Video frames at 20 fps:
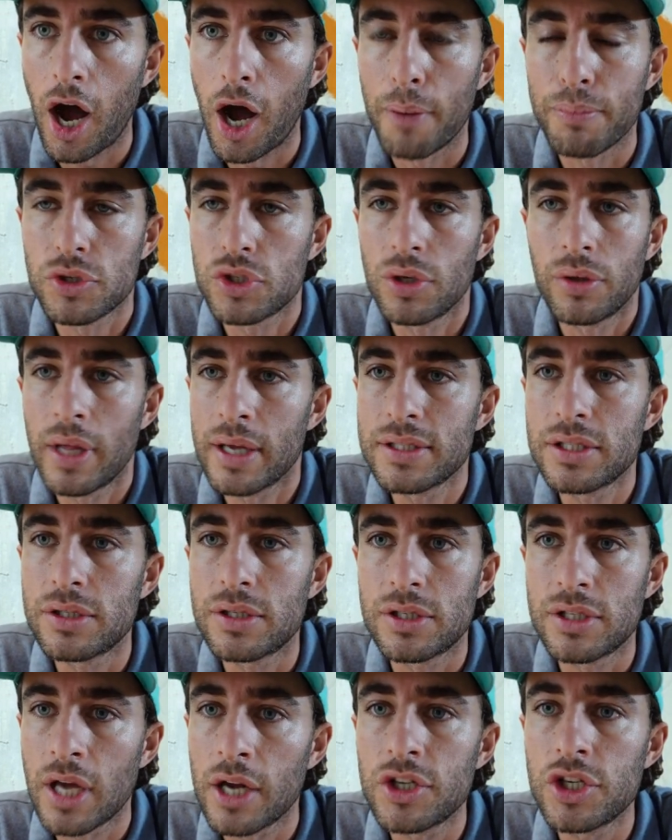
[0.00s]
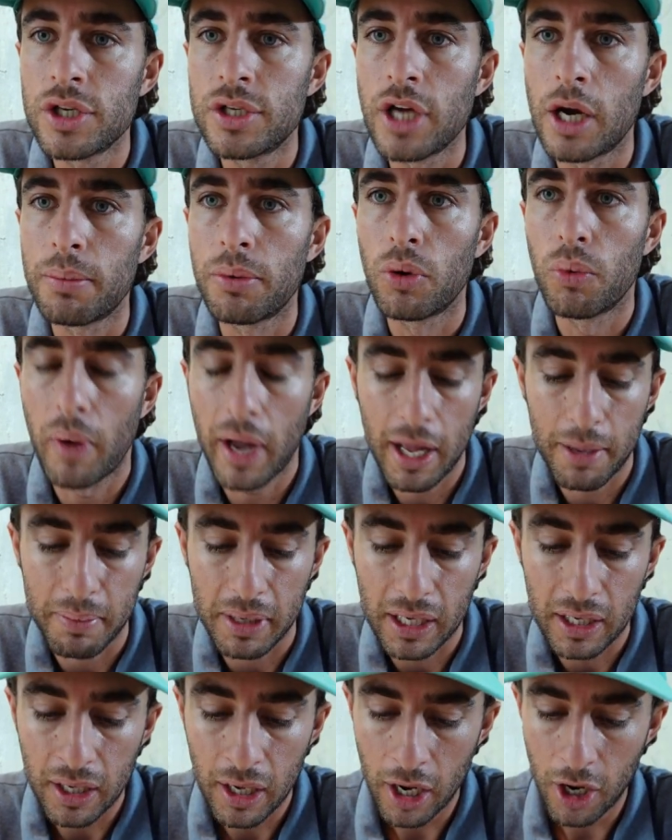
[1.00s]
So that's such a double
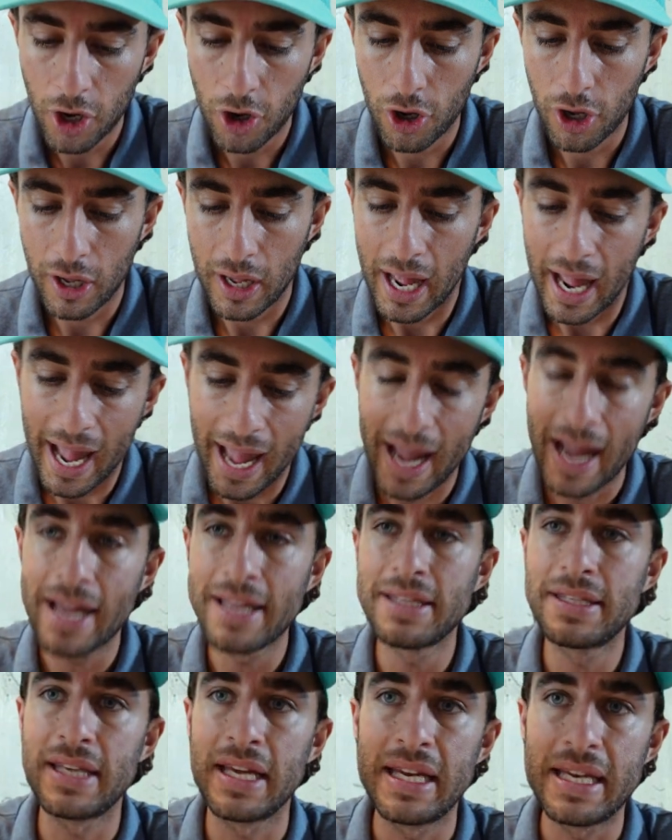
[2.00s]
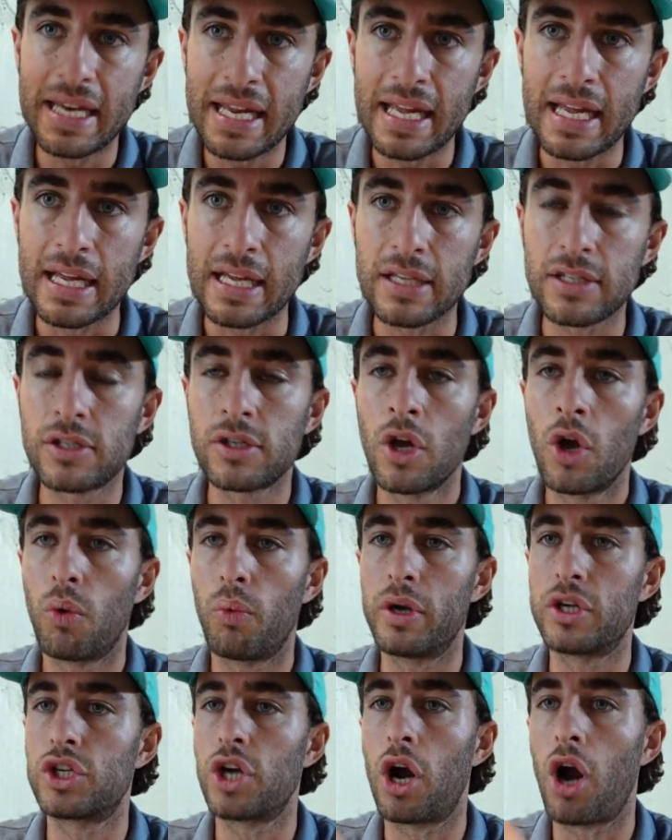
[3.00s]
whammy. Hands and knees,
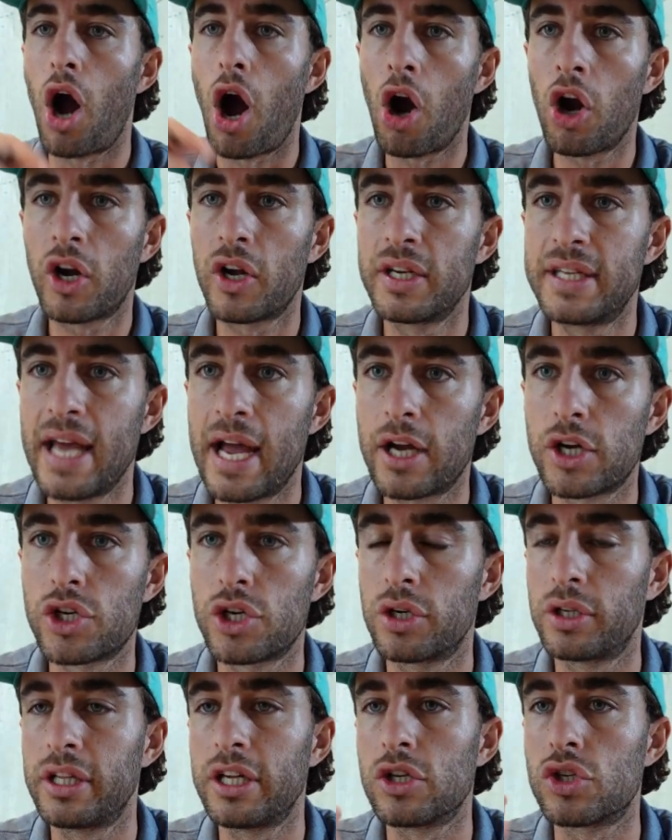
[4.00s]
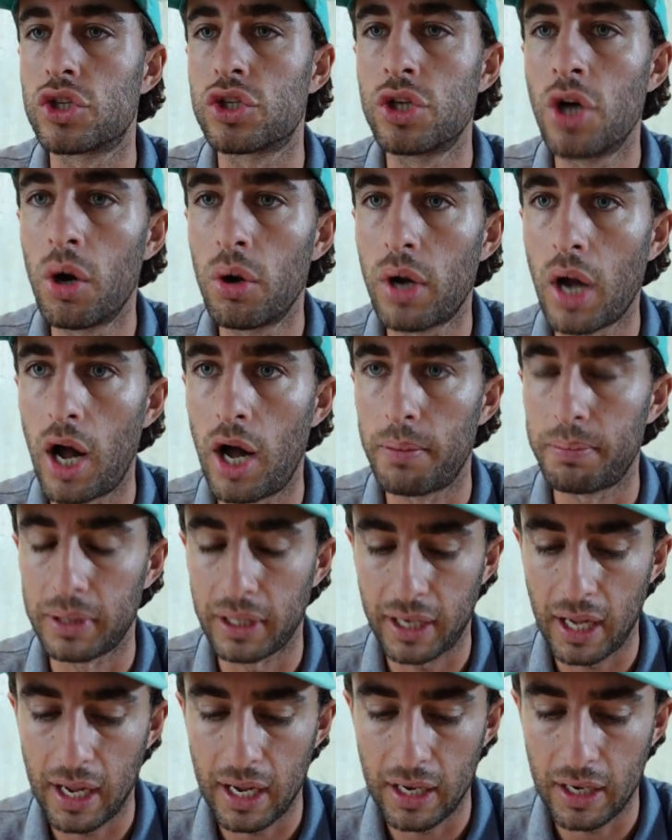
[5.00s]
which are architecturally so
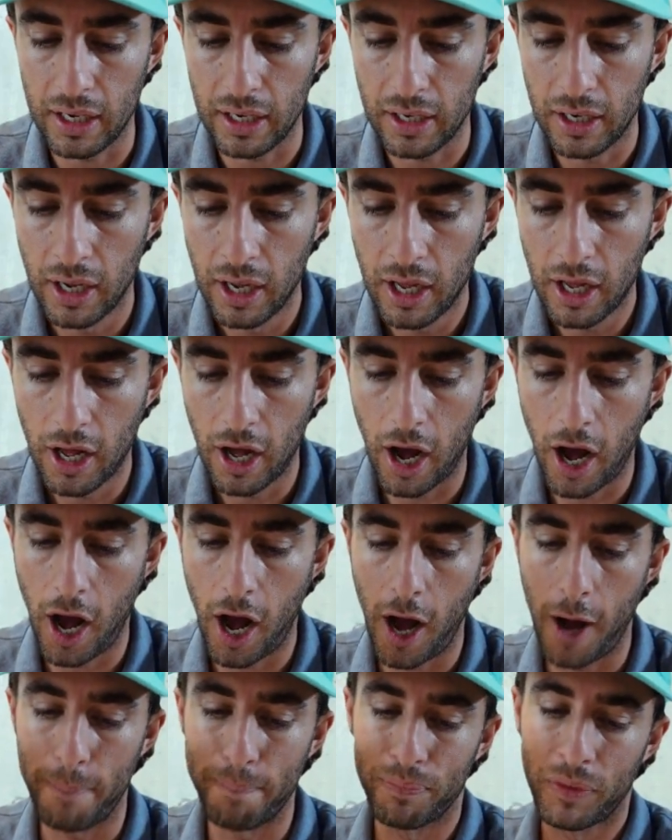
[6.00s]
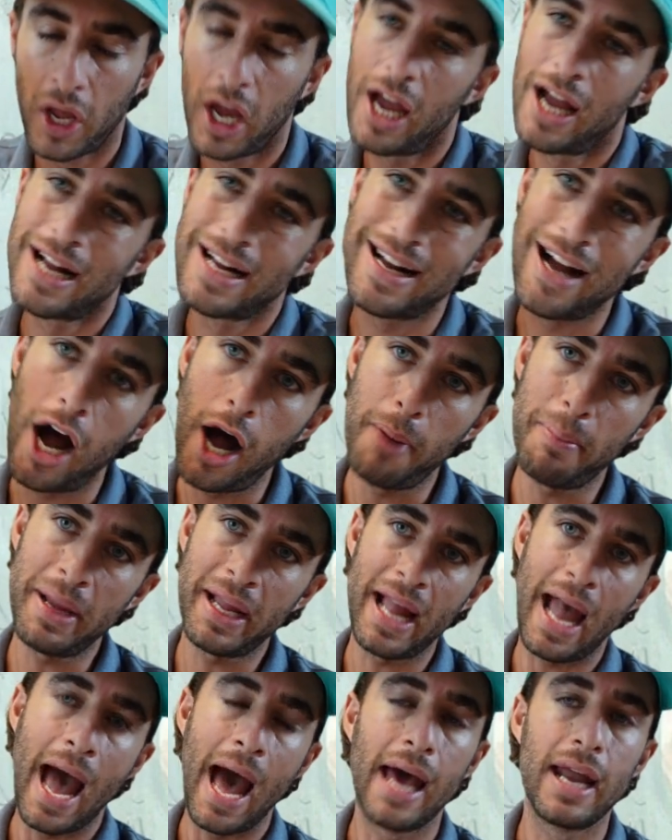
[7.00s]
complicated,
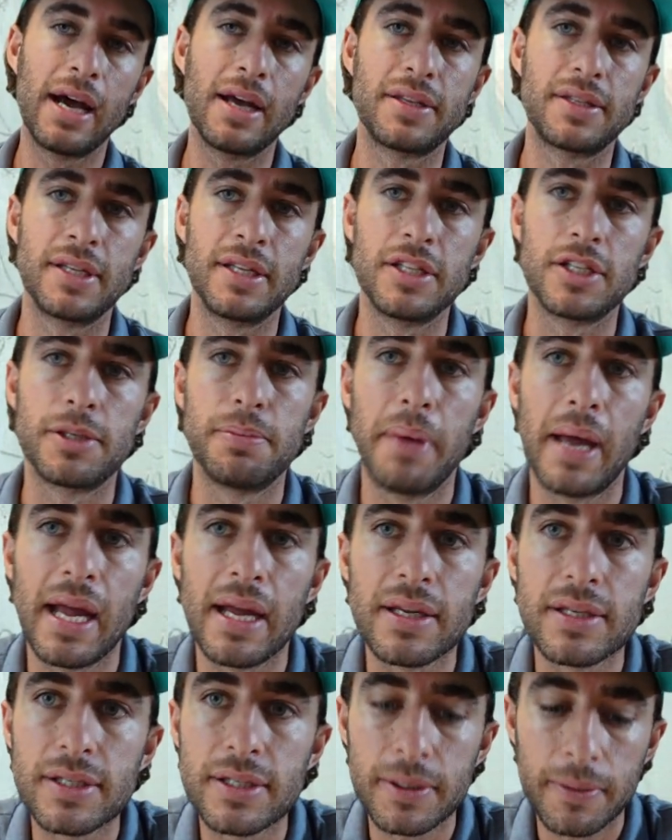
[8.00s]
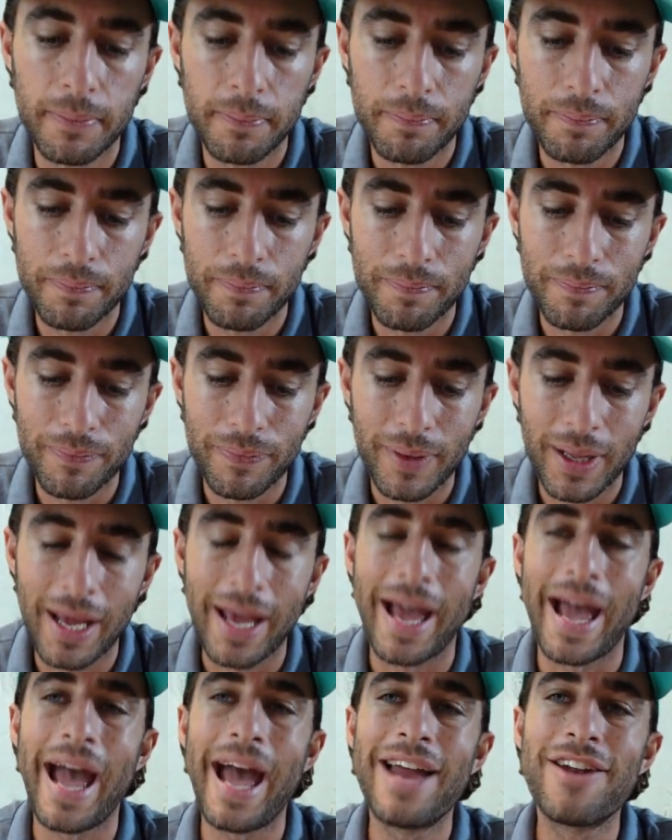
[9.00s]
coming at us in space.
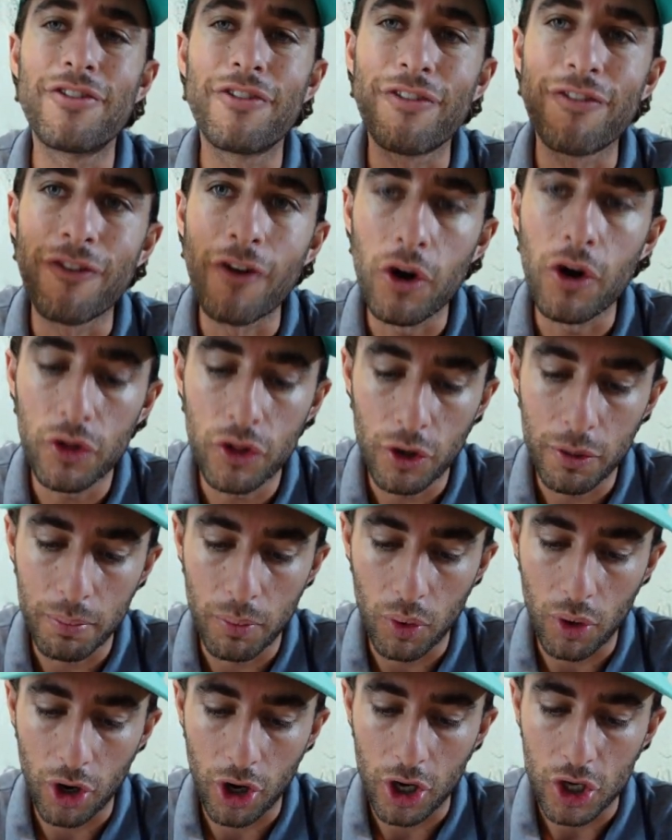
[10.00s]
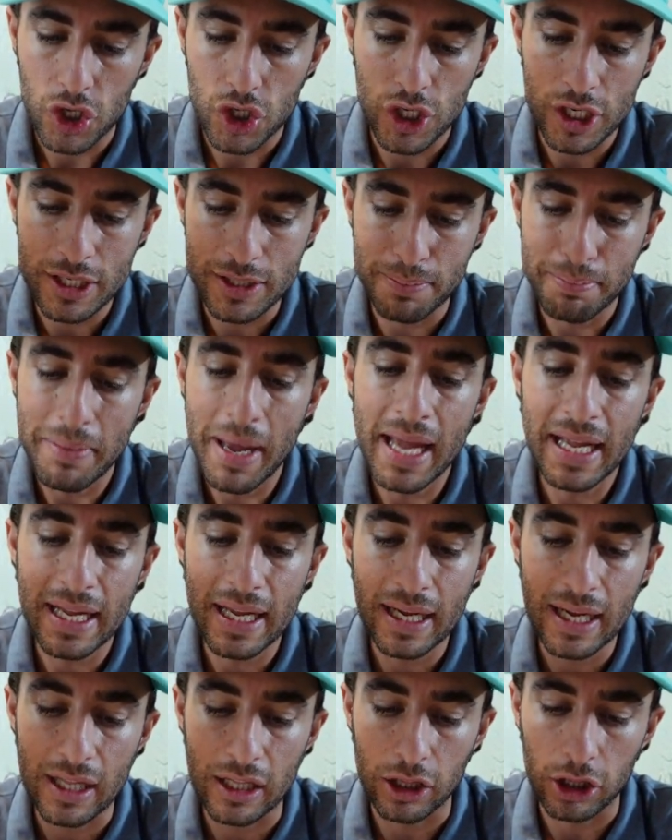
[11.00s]
And furthermore, she's
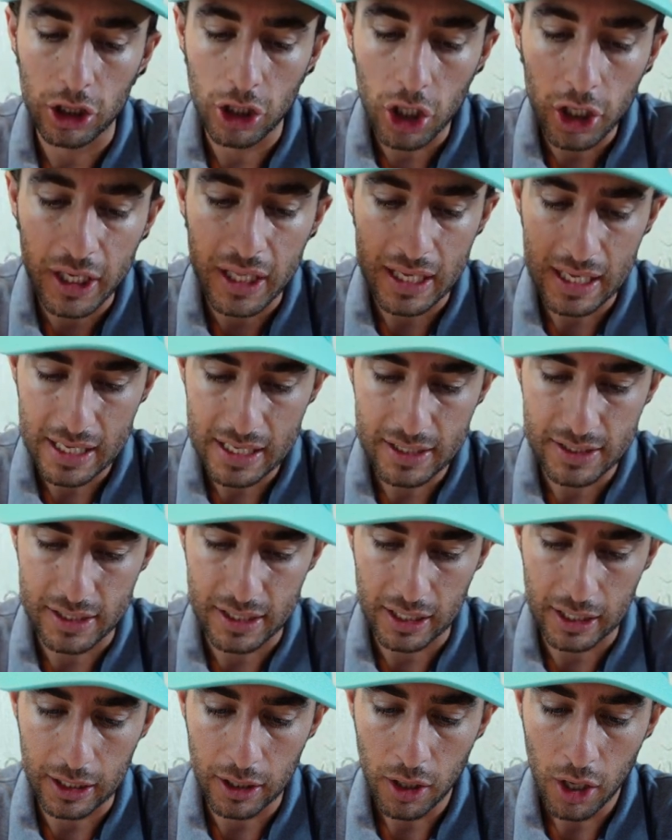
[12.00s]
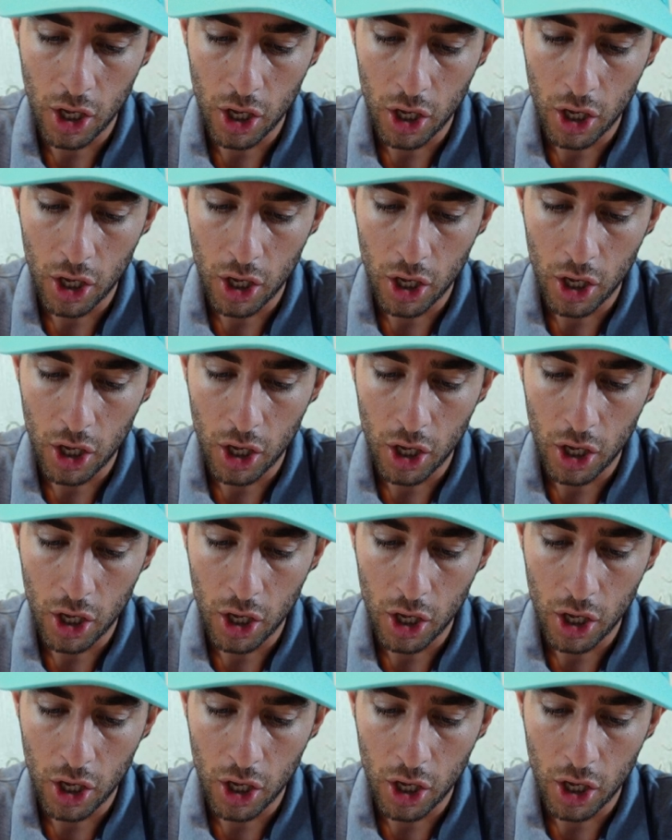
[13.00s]
making it look easy